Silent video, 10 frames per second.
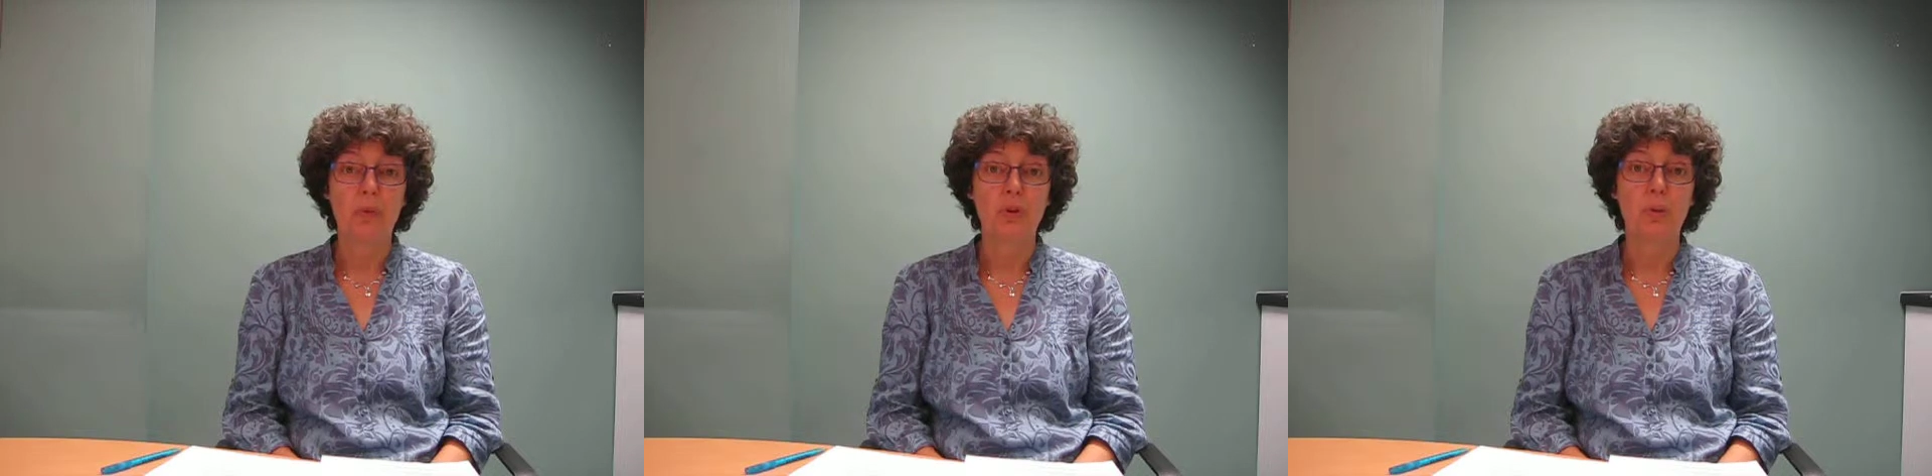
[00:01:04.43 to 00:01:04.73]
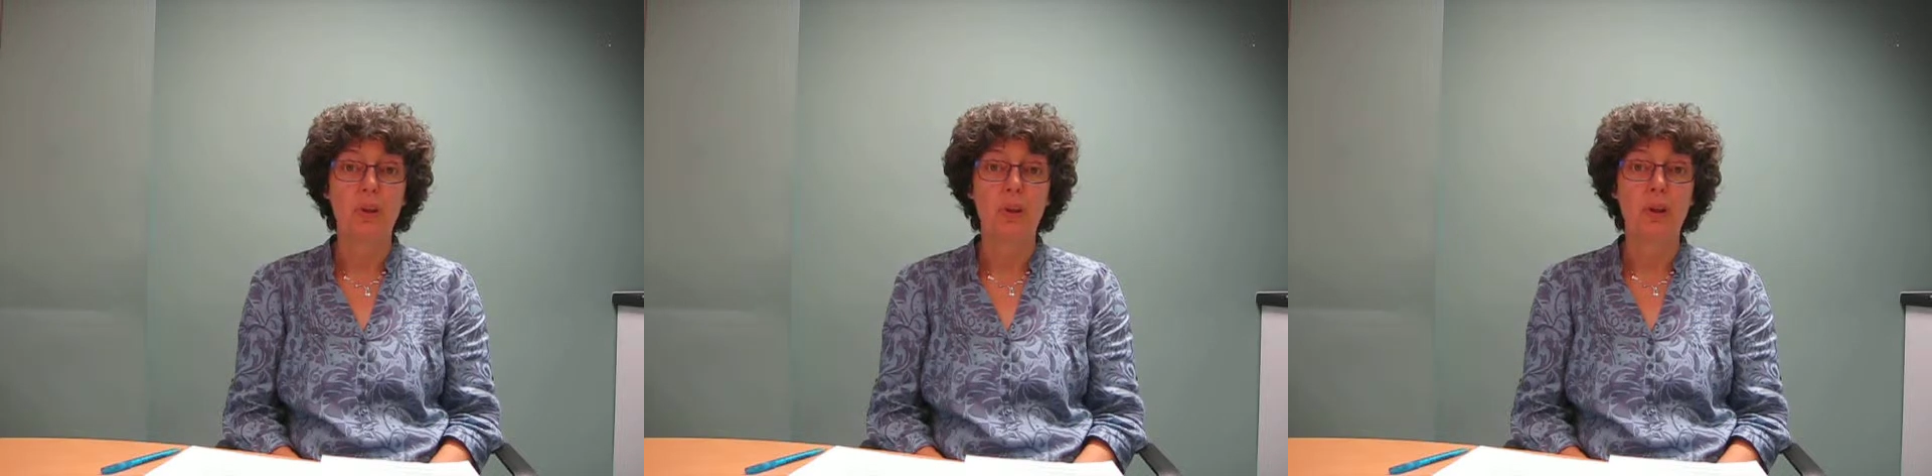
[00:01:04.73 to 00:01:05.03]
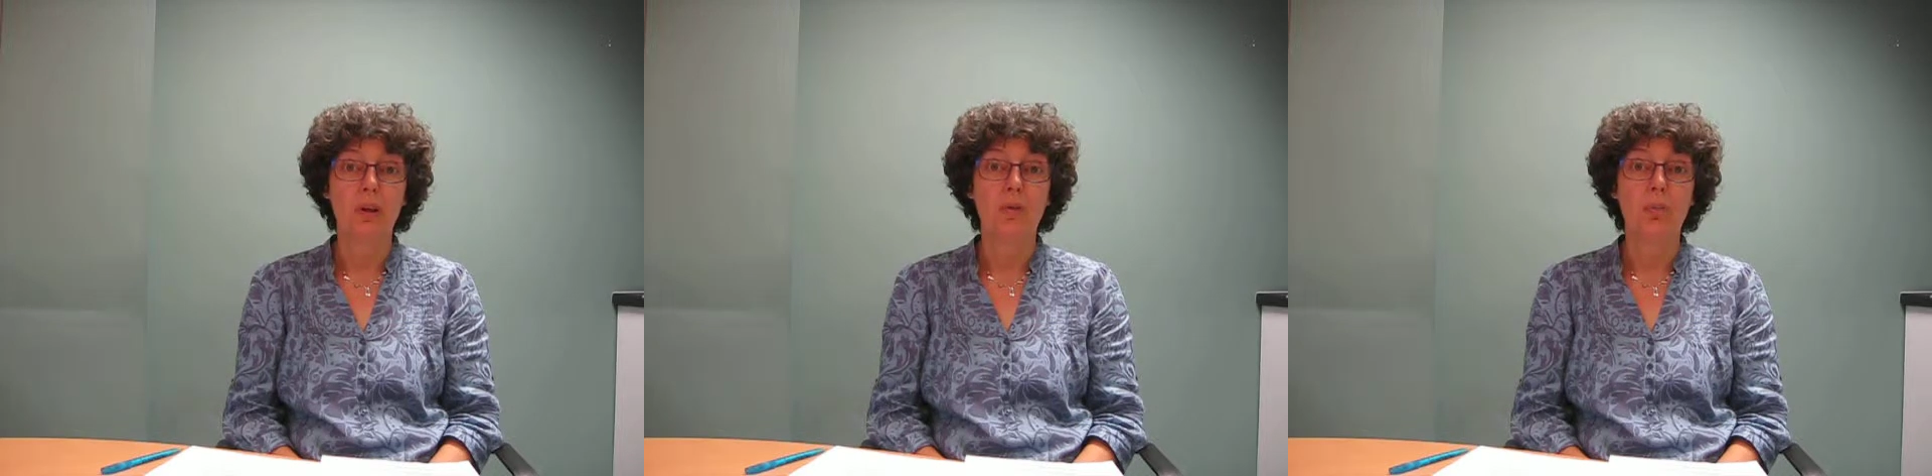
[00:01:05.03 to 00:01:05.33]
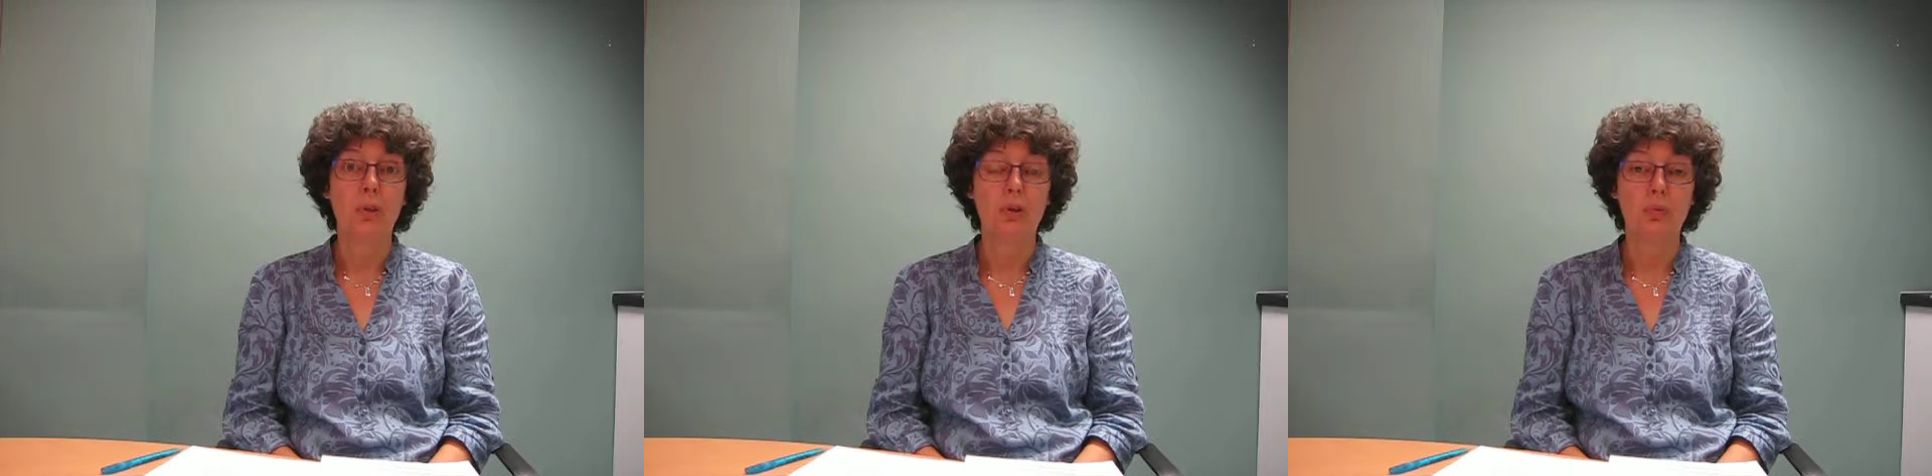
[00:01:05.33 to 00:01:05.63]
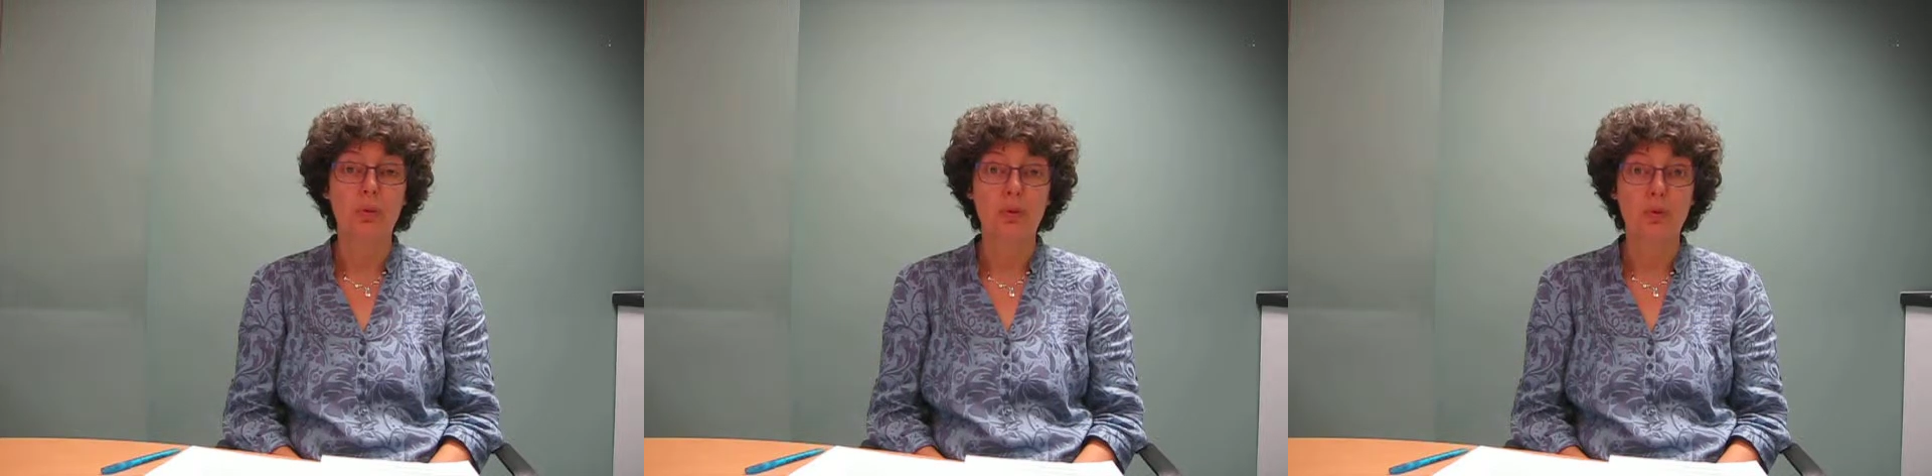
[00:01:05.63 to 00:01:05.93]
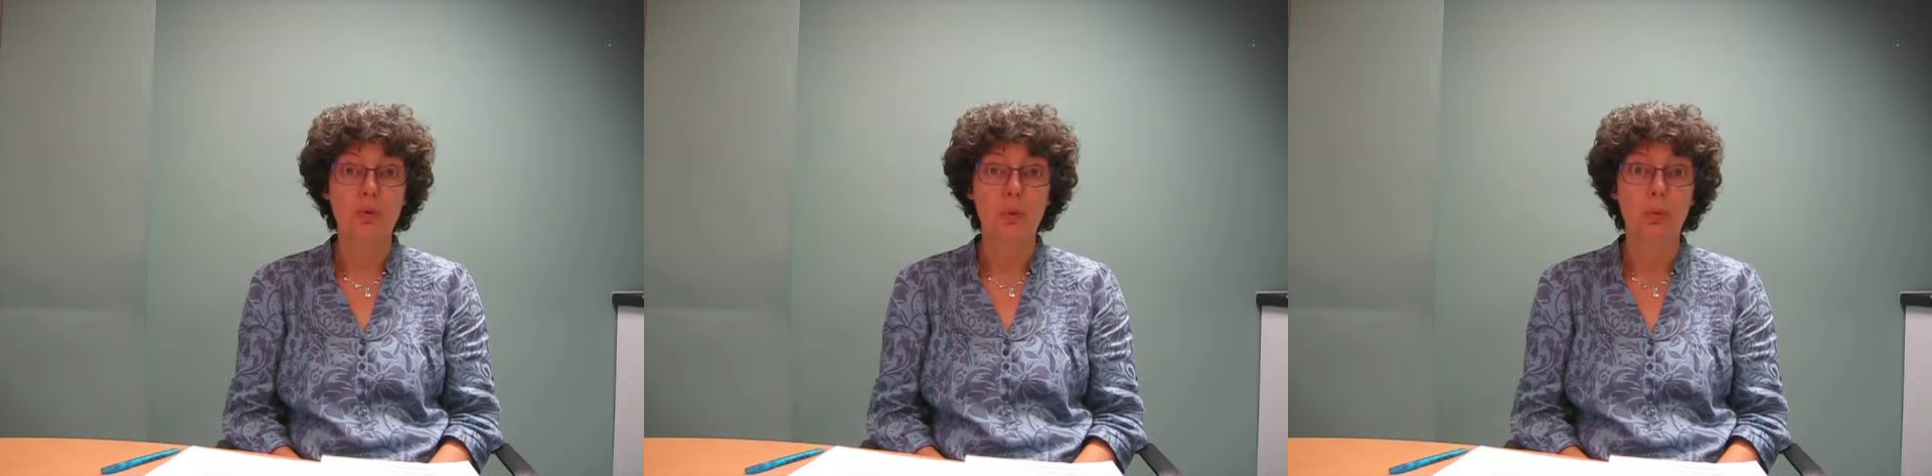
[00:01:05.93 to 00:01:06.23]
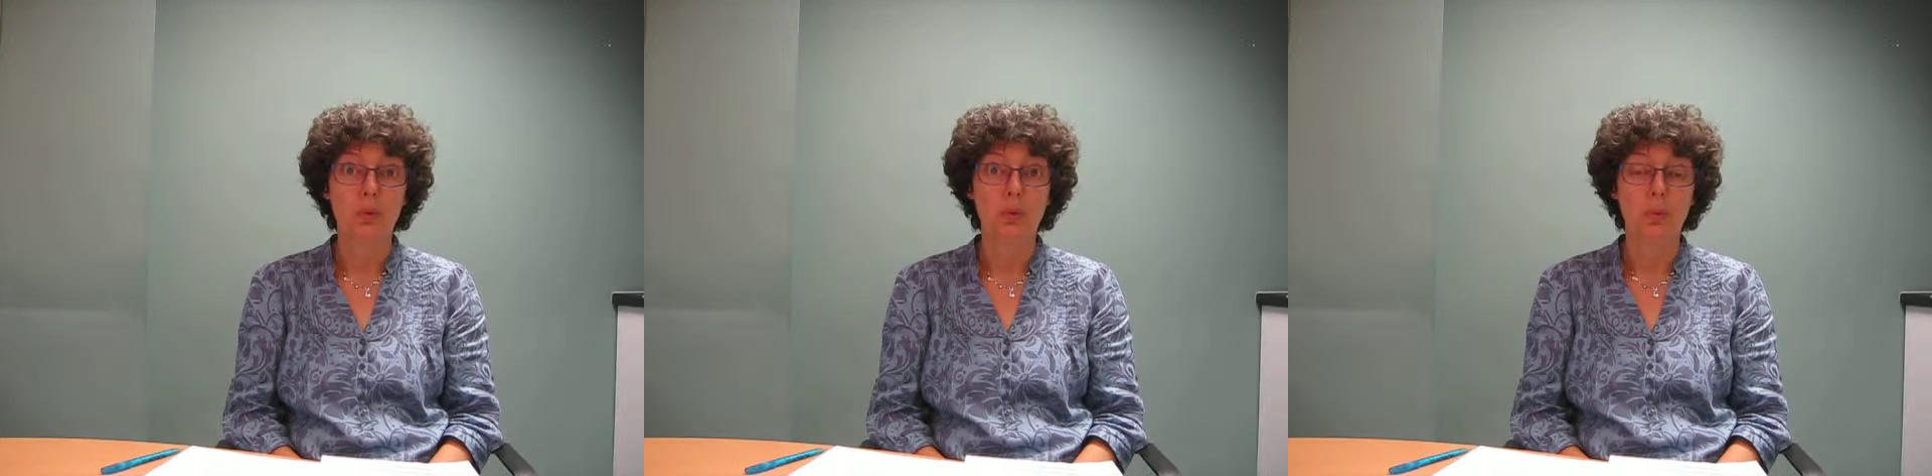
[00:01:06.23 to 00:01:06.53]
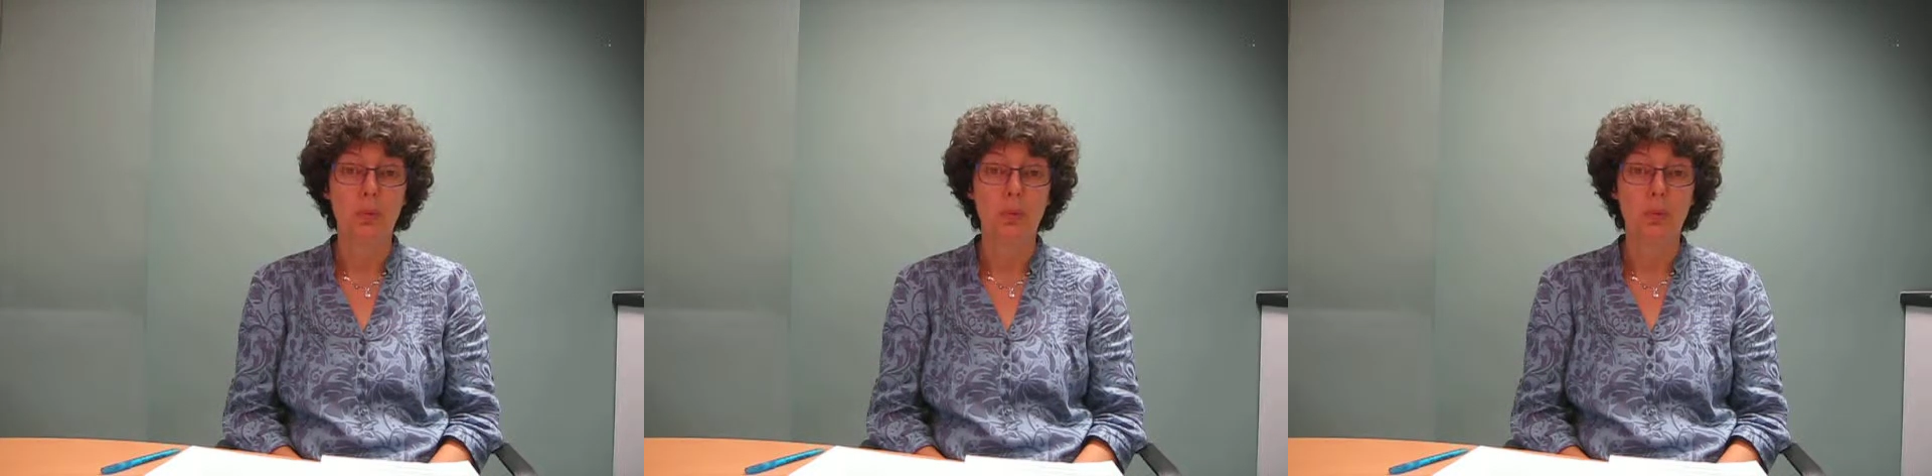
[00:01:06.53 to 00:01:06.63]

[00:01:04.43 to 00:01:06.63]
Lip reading: between the most richest wards and the